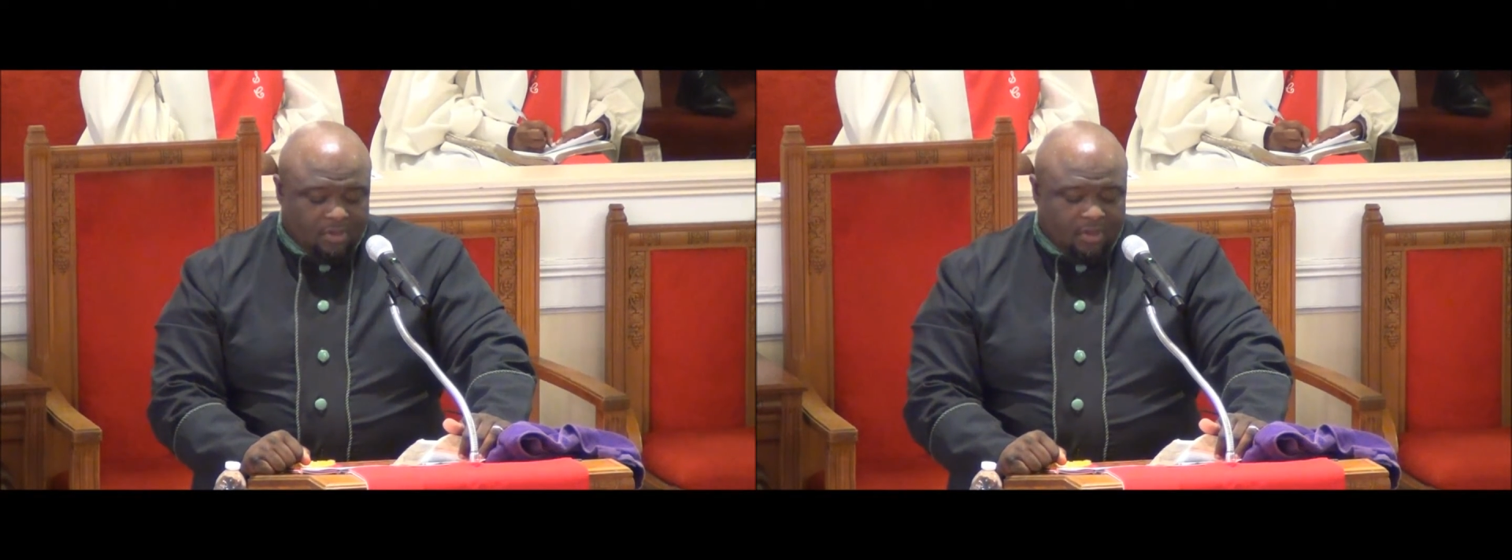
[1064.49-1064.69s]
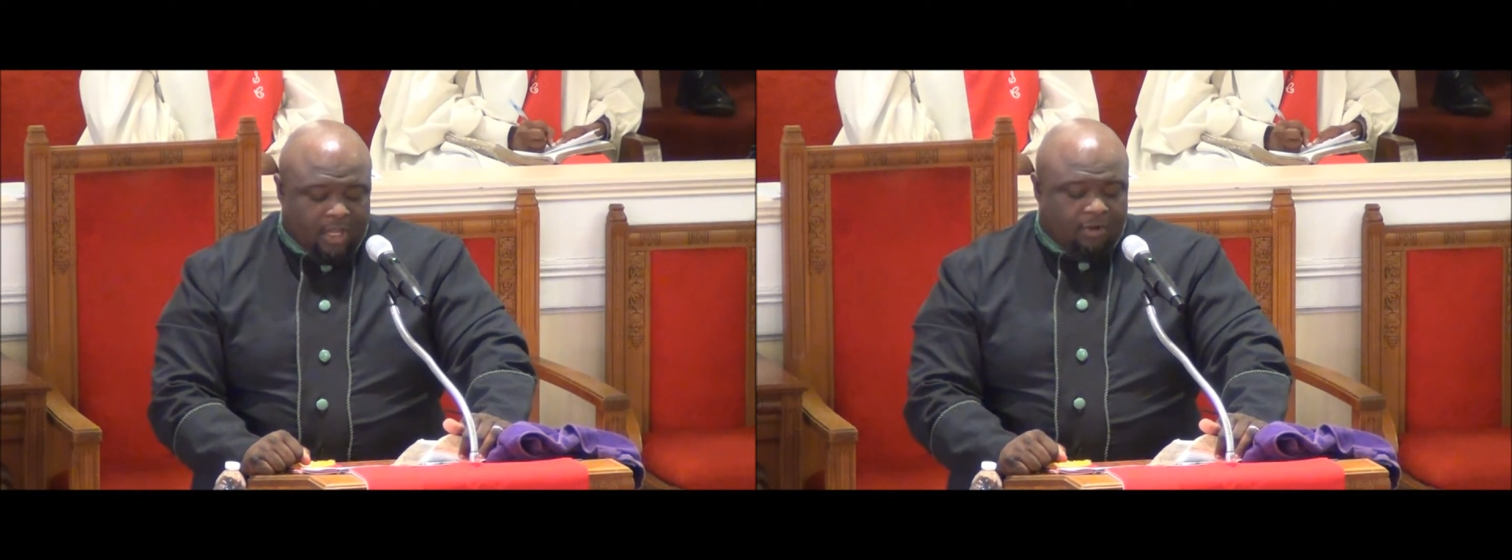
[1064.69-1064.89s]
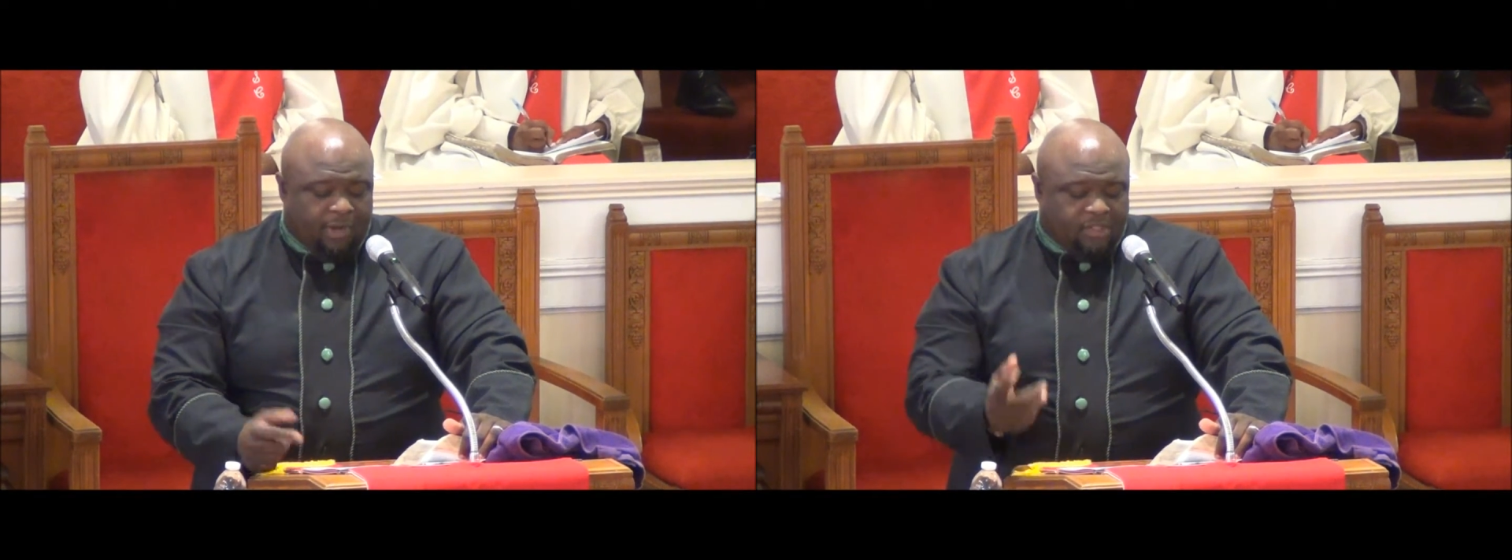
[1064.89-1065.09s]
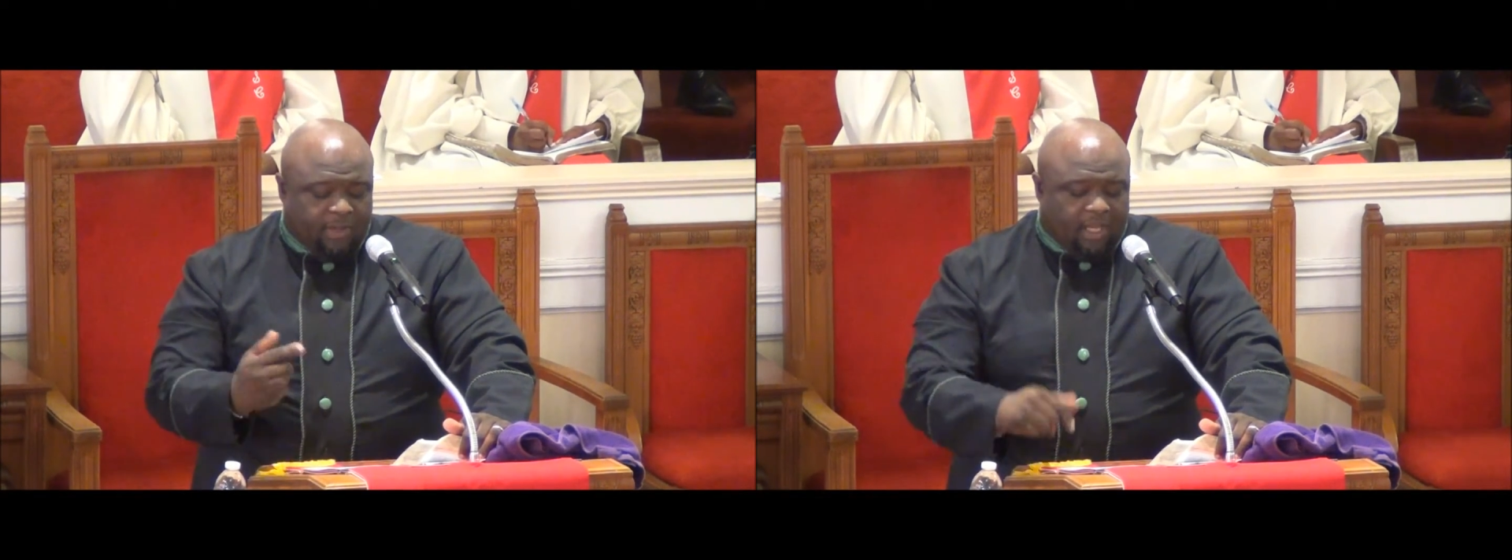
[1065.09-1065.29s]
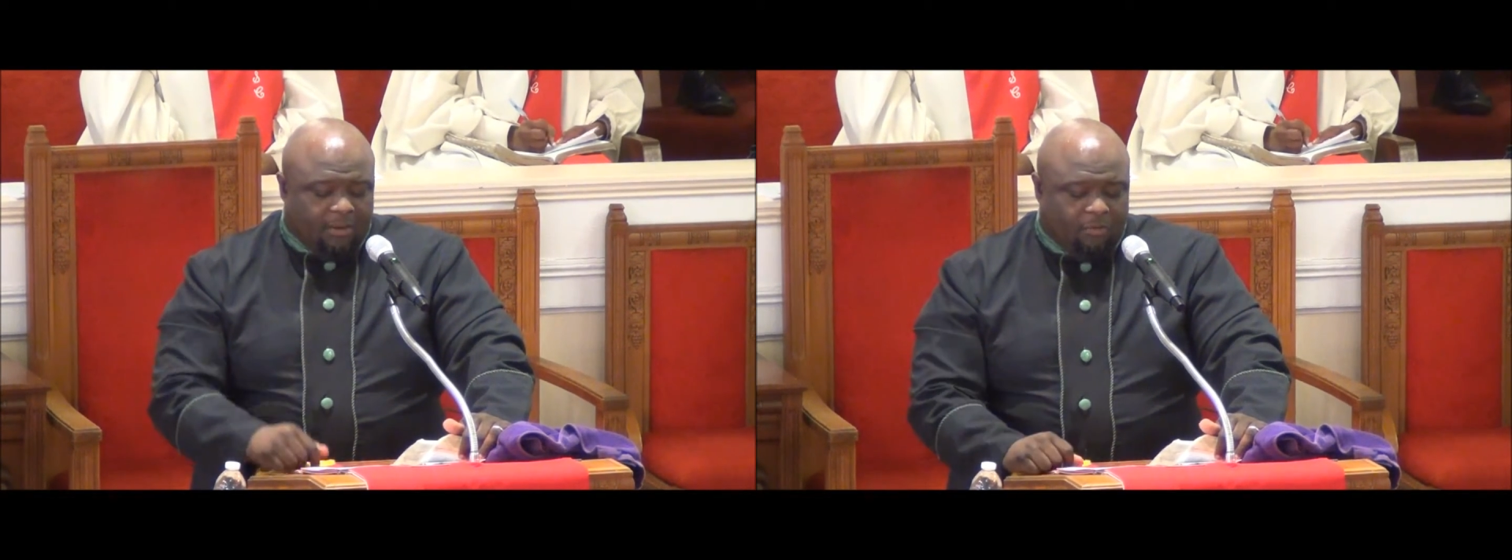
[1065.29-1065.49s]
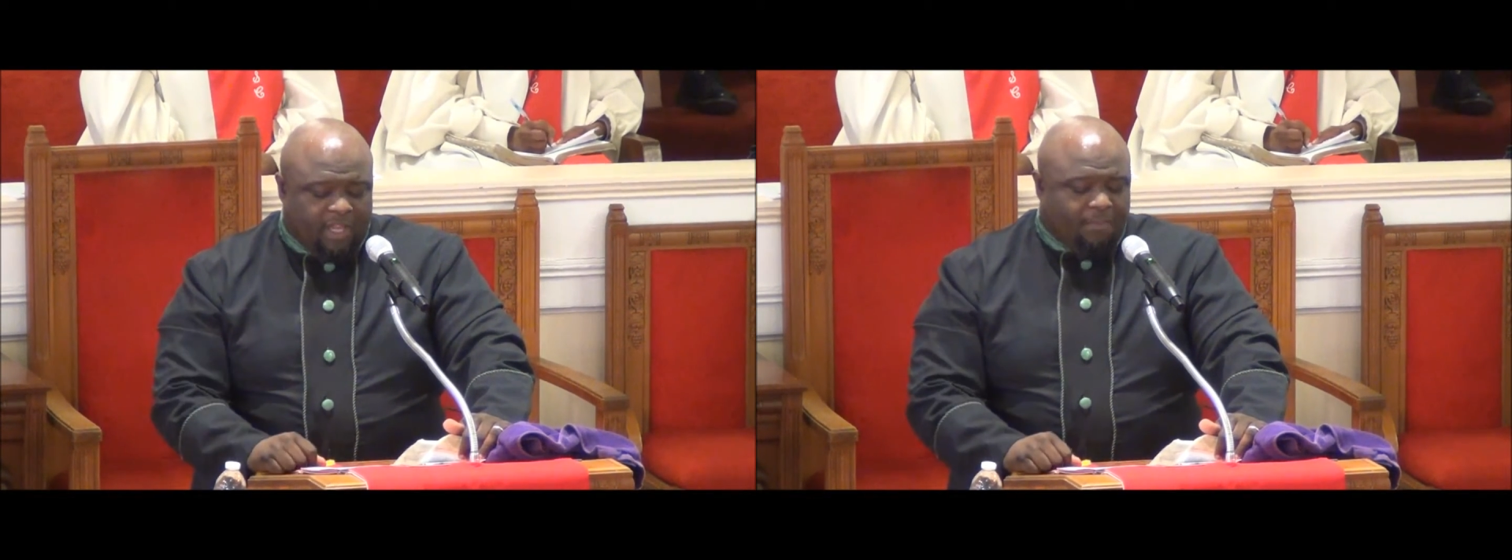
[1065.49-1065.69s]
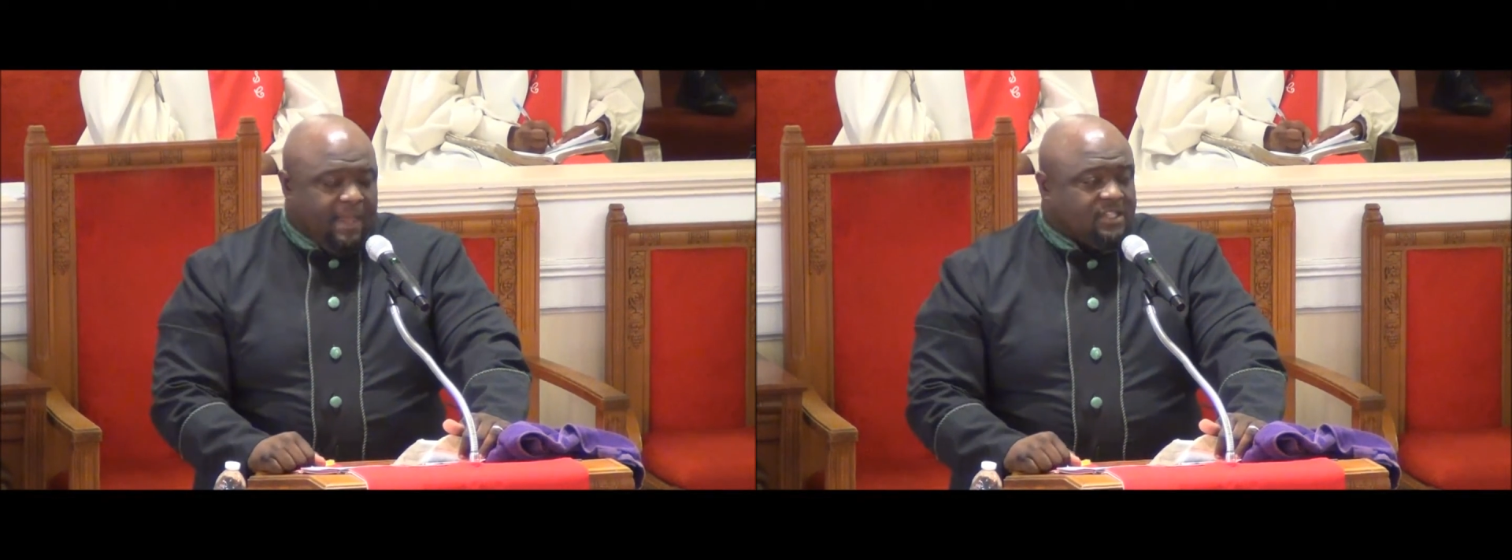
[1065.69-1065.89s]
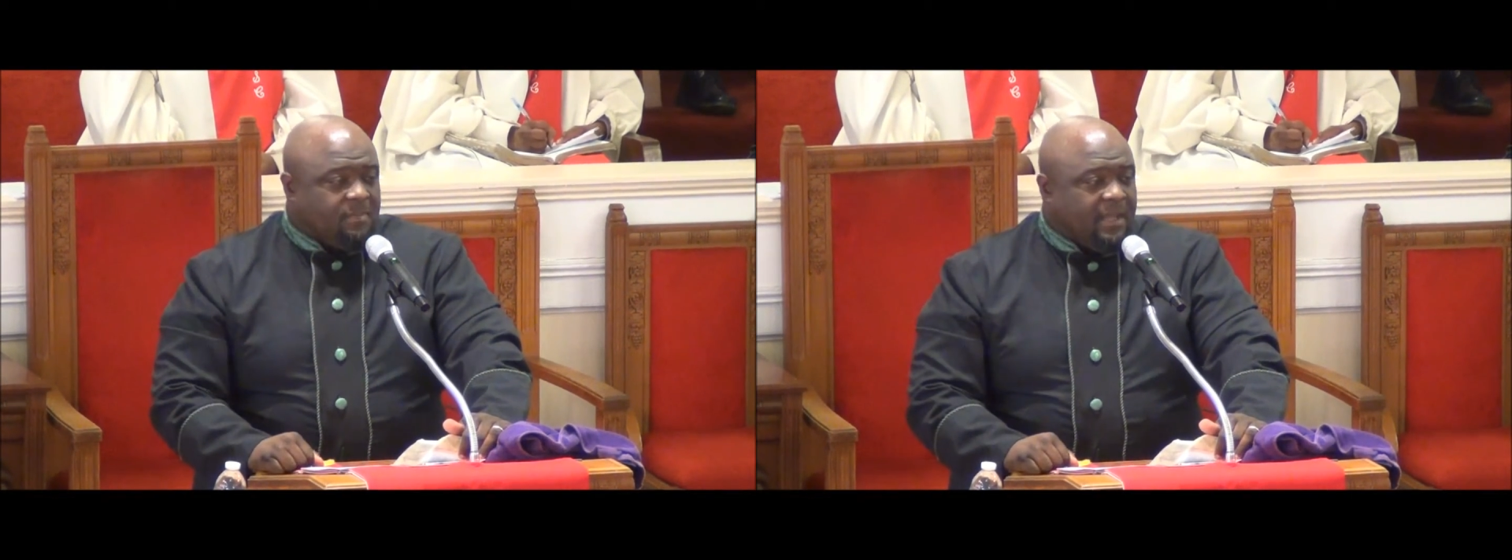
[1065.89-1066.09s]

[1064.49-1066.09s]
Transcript: Another reason we can miss it